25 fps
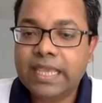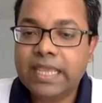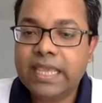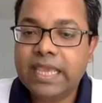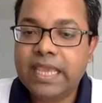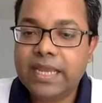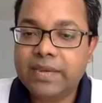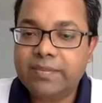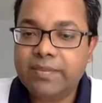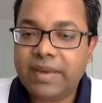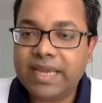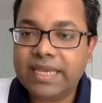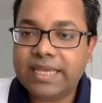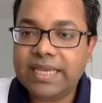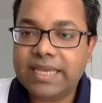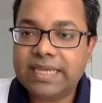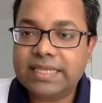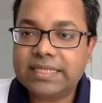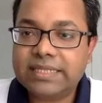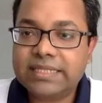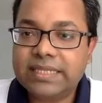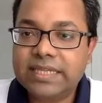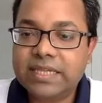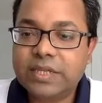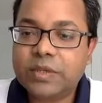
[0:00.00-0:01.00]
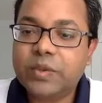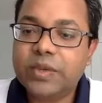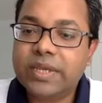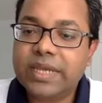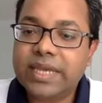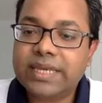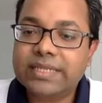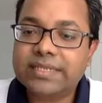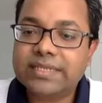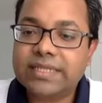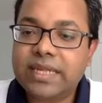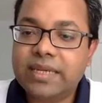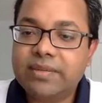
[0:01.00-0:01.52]
In my case, a quick
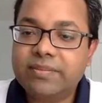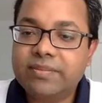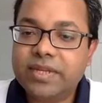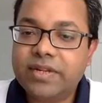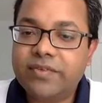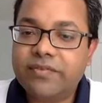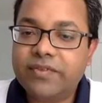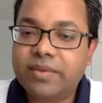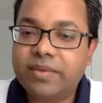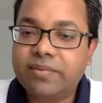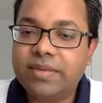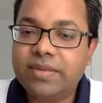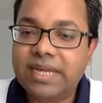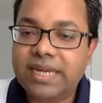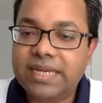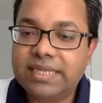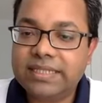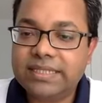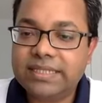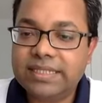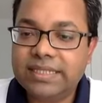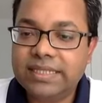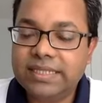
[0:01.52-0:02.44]
example from last